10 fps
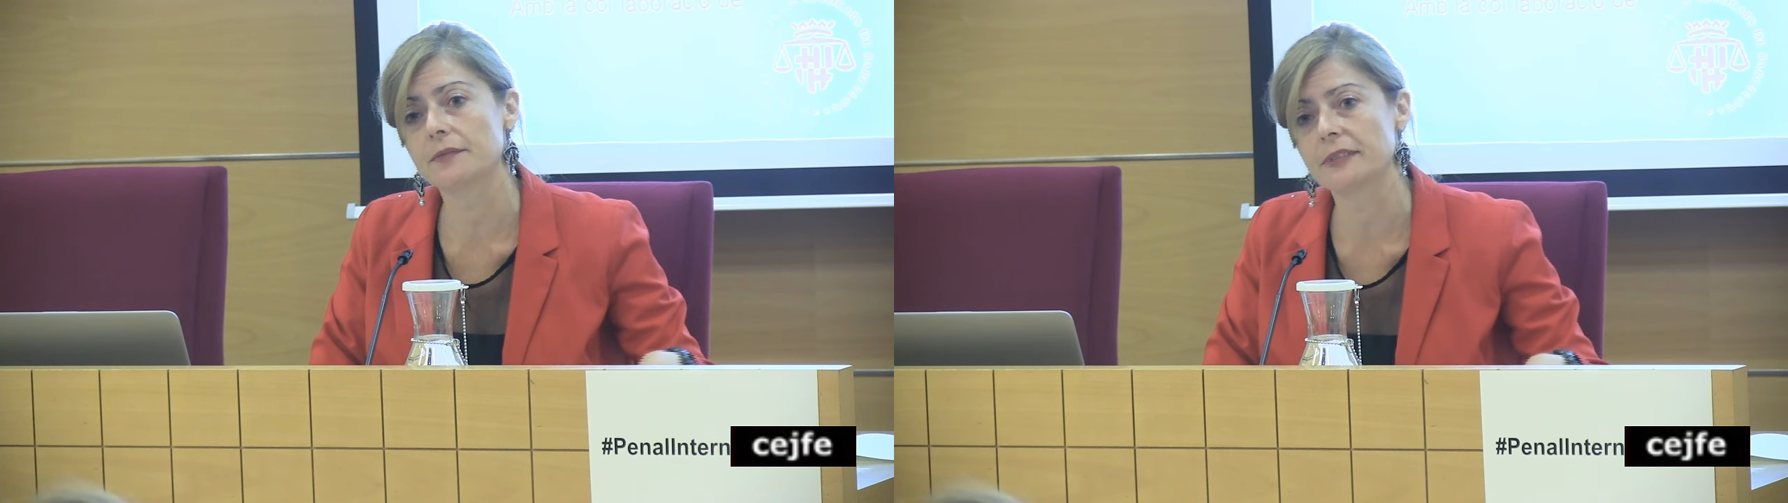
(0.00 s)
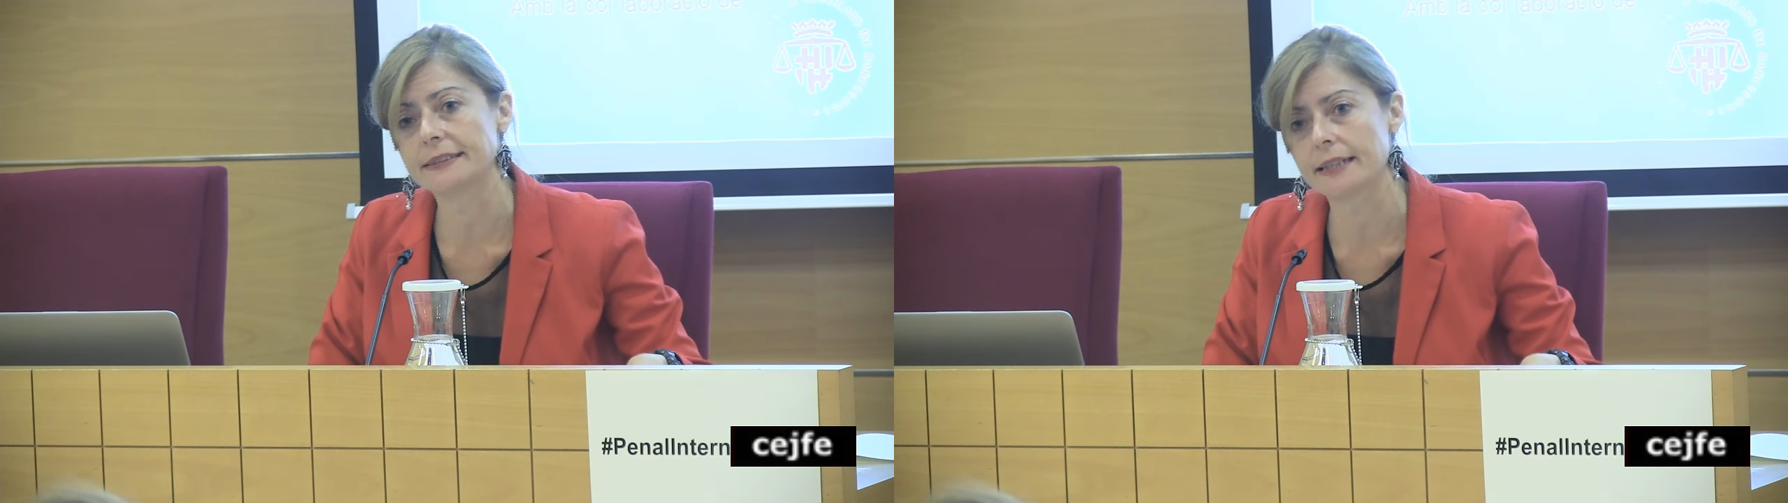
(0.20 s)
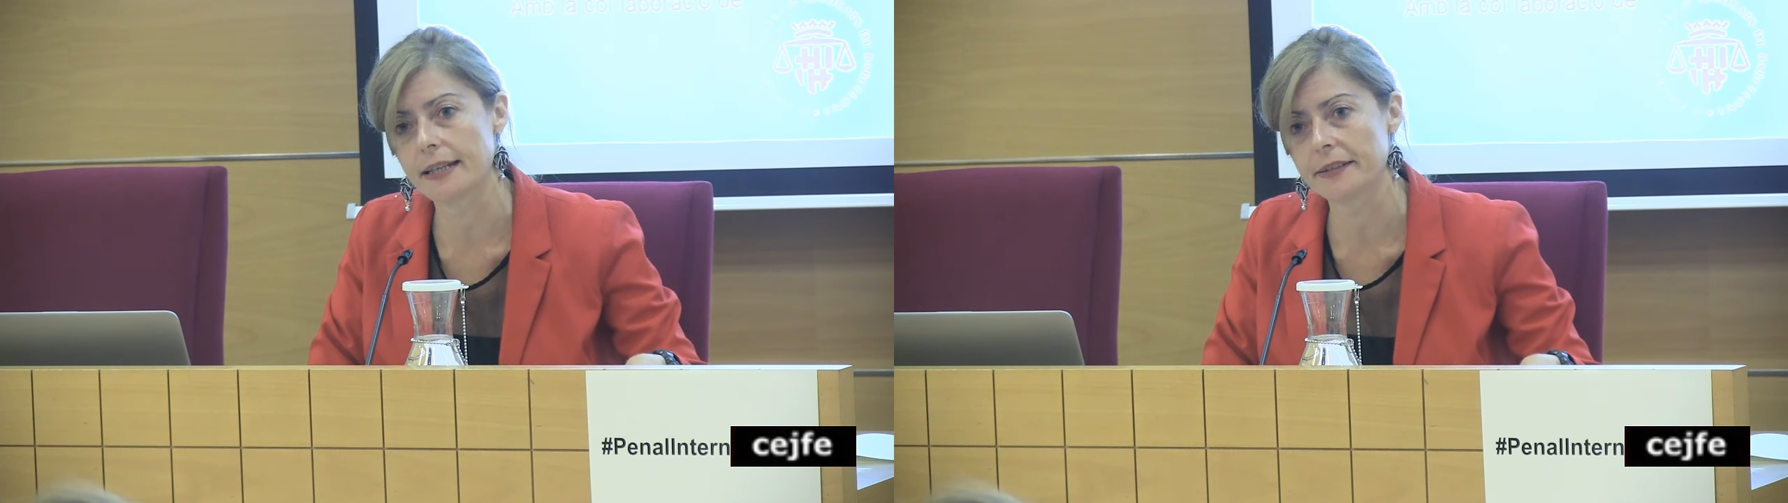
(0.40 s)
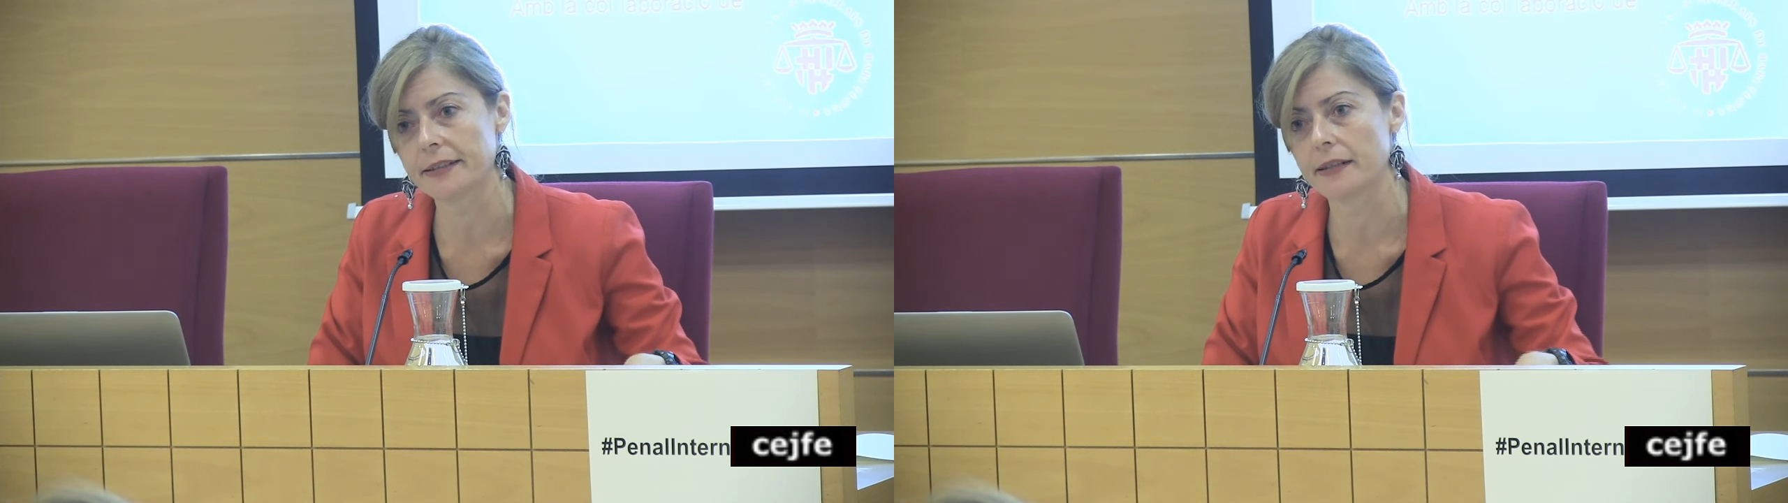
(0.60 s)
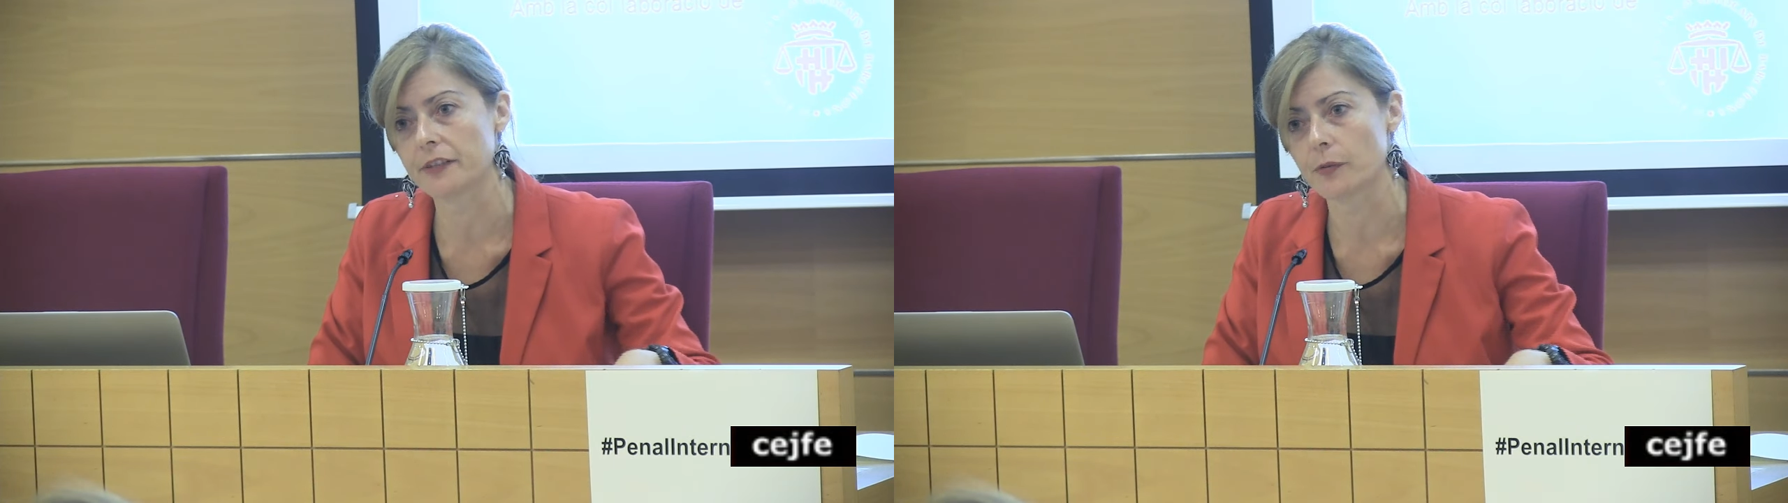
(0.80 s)

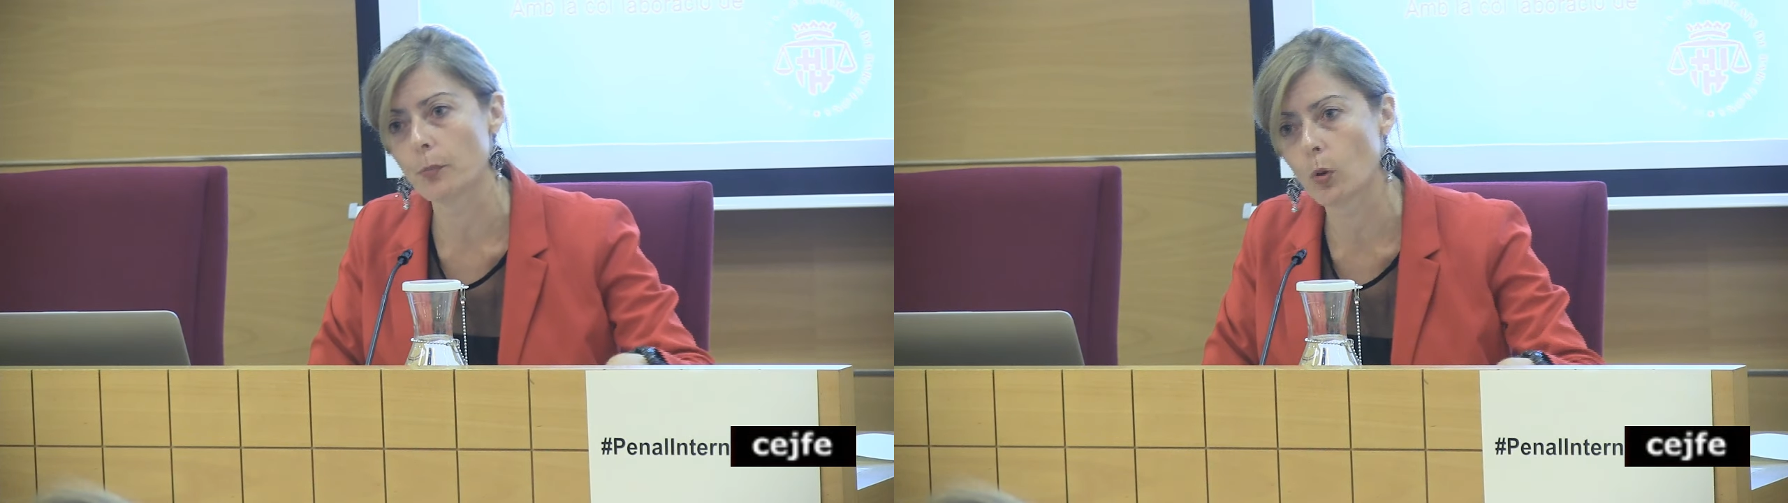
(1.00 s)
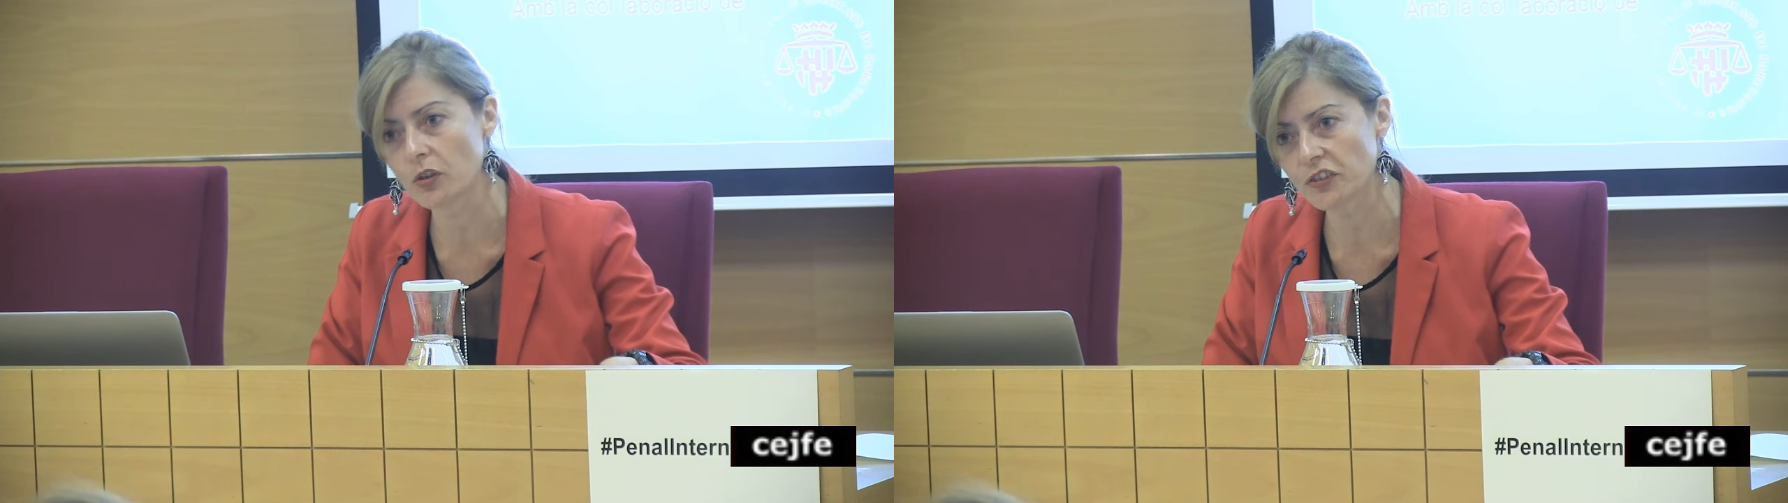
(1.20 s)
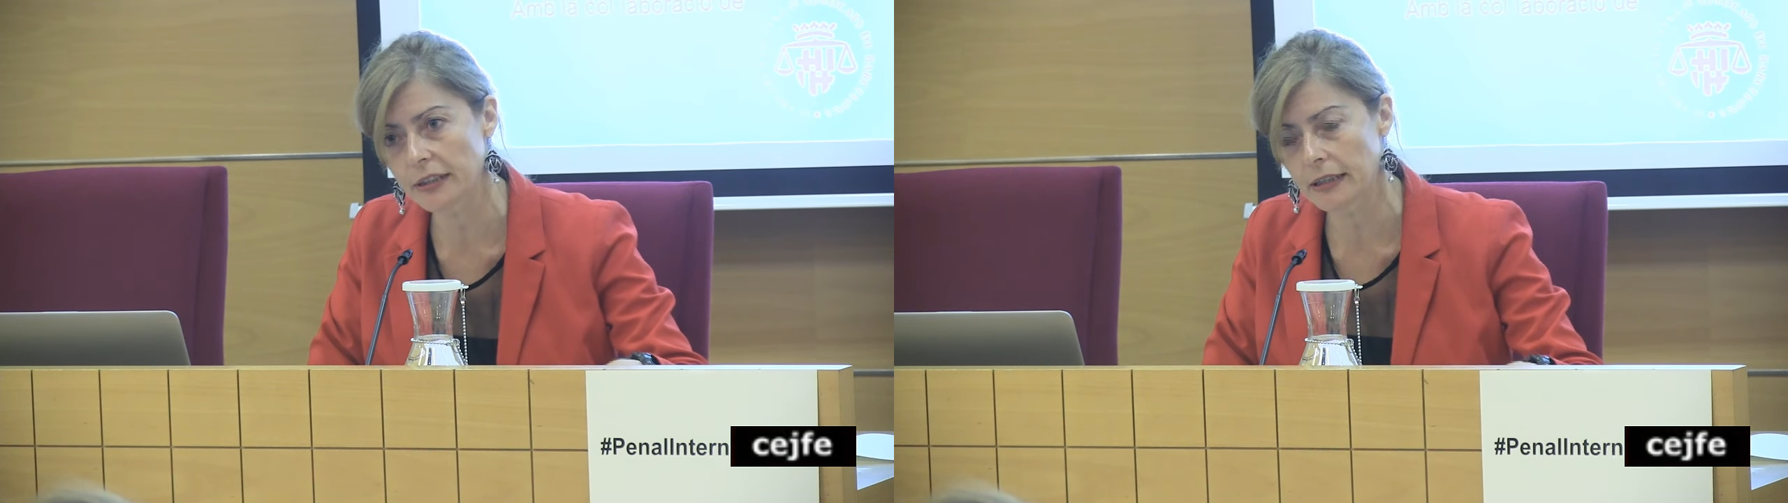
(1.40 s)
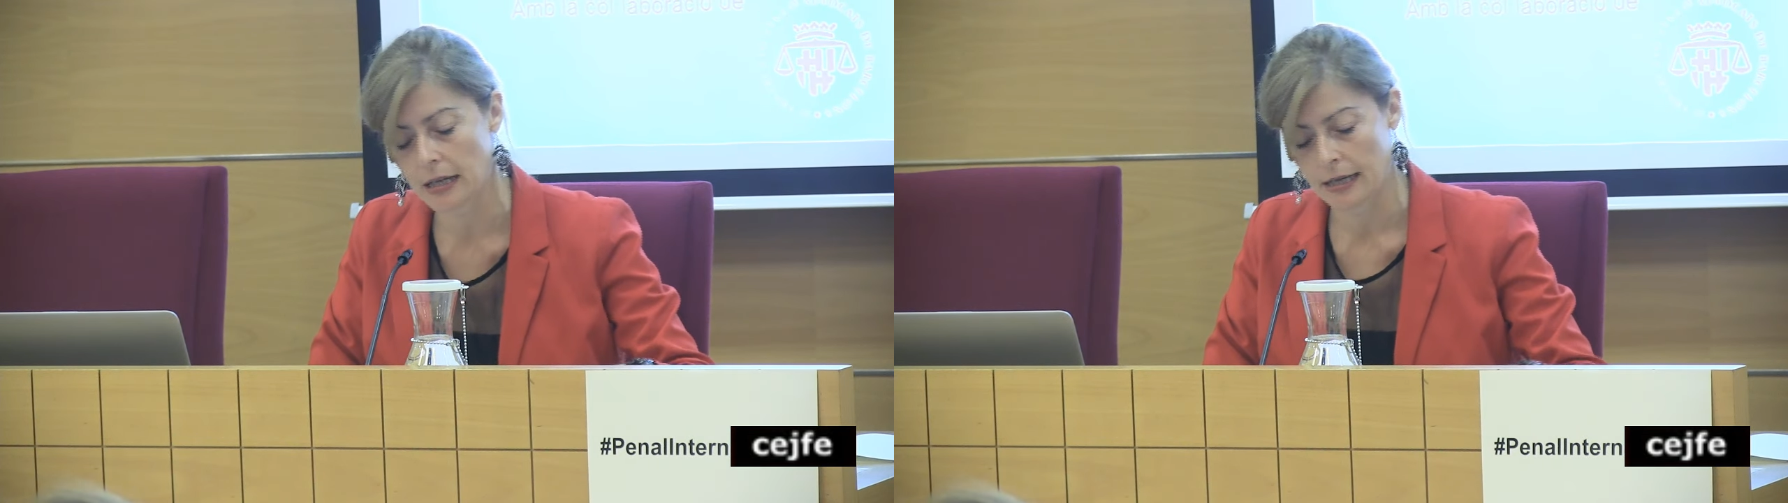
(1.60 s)
investigating and reporting.